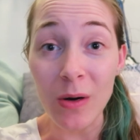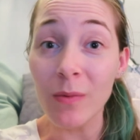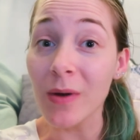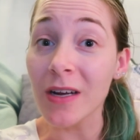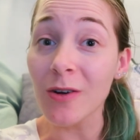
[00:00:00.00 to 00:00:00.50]

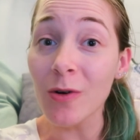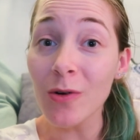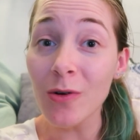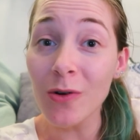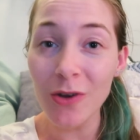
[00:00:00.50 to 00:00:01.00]
with
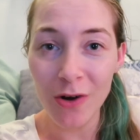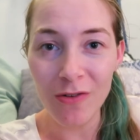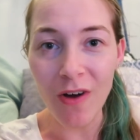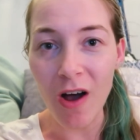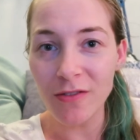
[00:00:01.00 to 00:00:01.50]
all your
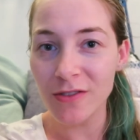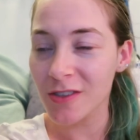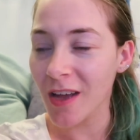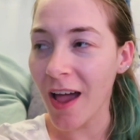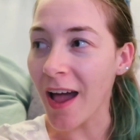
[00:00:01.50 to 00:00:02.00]
crafts,
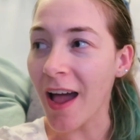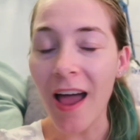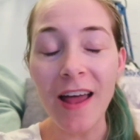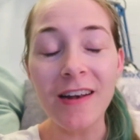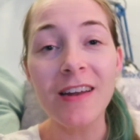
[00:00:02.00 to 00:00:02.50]

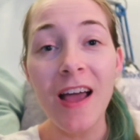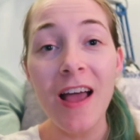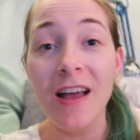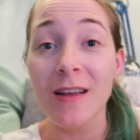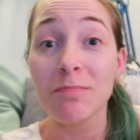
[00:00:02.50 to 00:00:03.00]
and
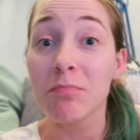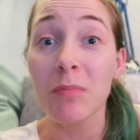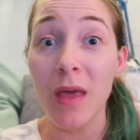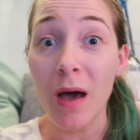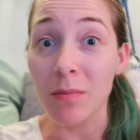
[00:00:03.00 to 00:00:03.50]

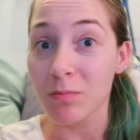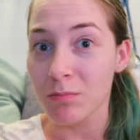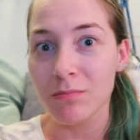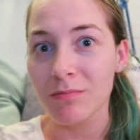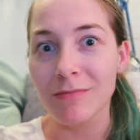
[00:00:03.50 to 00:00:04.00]
yeah,
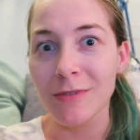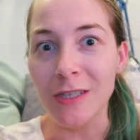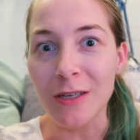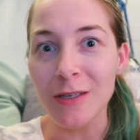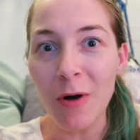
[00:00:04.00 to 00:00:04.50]
see
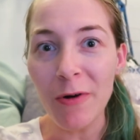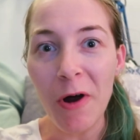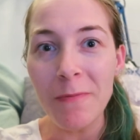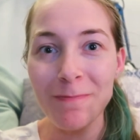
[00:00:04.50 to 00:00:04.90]
you tomorrow.